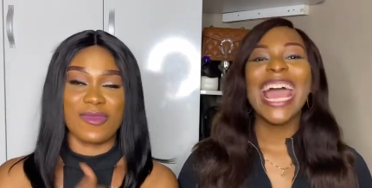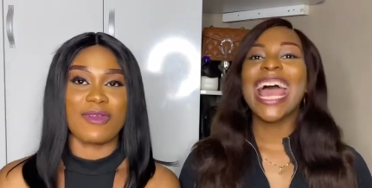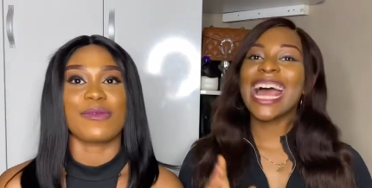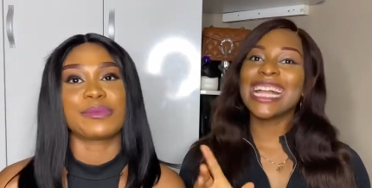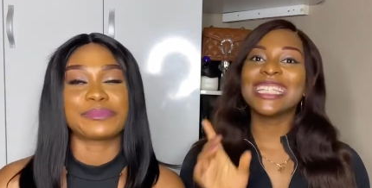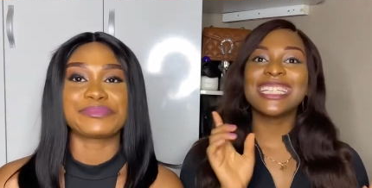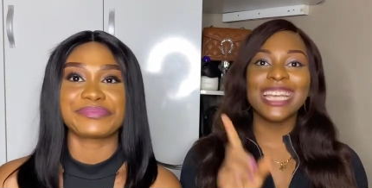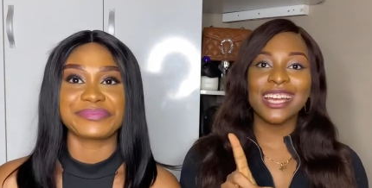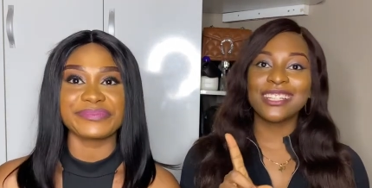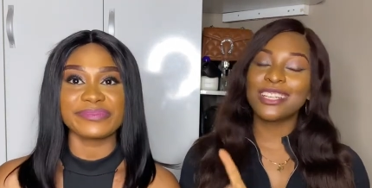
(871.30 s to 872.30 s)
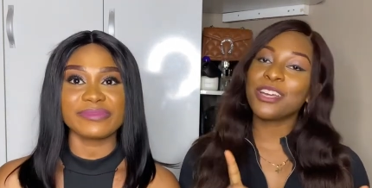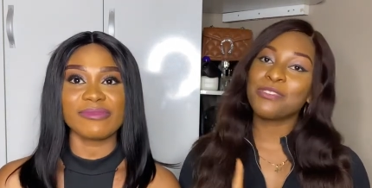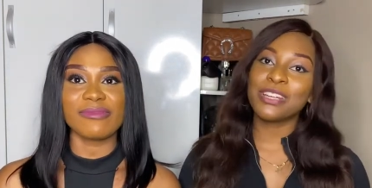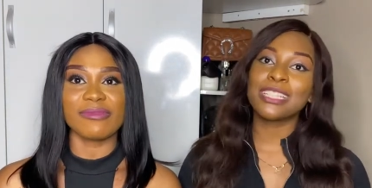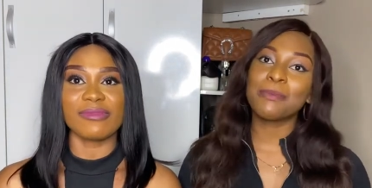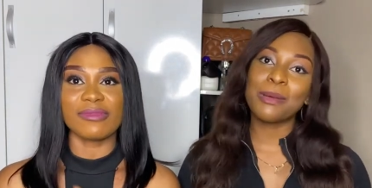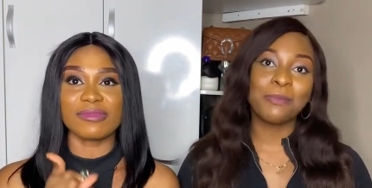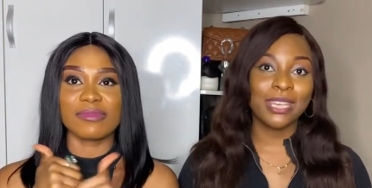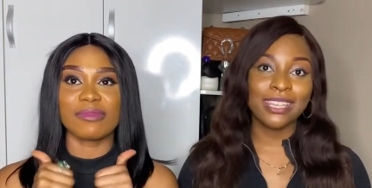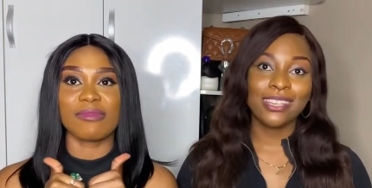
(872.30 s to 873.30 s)
Speaker 1: and share. Tell your friends about
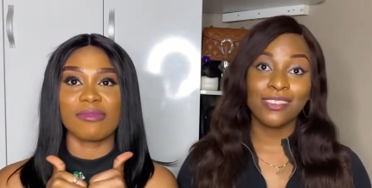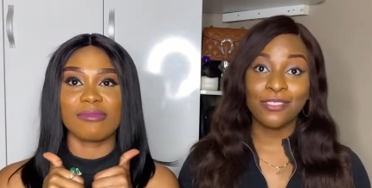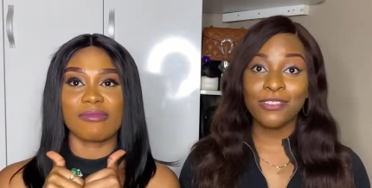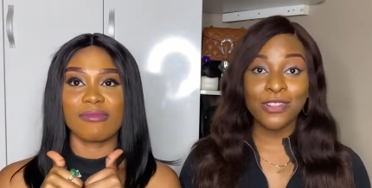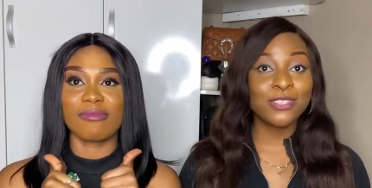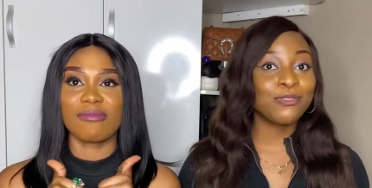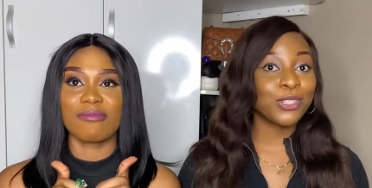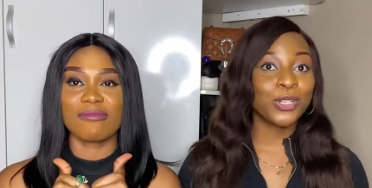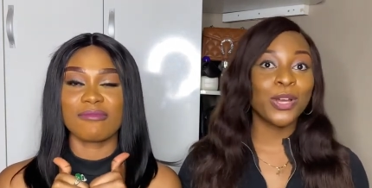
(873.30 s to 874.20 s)
me. If you found this video